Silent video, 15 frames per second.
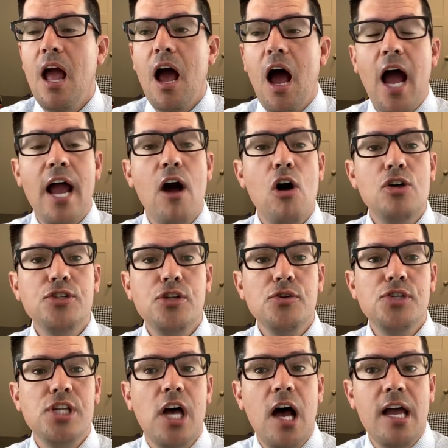I also
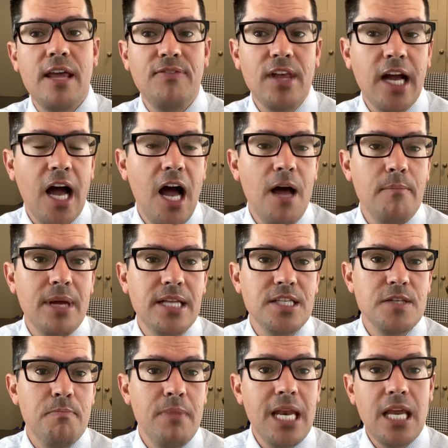saw in the
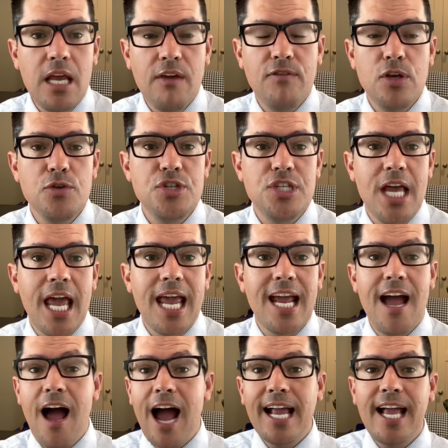comments many of you
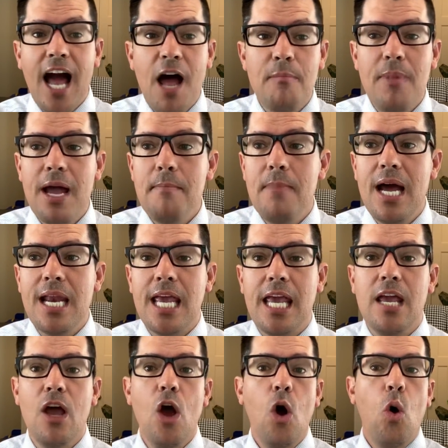saying, I got my money,